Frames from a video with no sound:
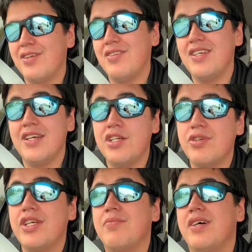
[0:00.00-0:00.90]
you dehydrate
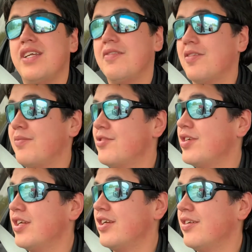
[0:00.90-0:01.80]
your body from
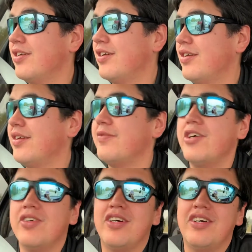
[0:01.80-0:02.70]
drinking a lot of
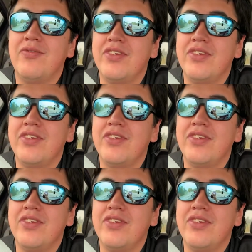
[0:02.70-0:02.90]
alcohol.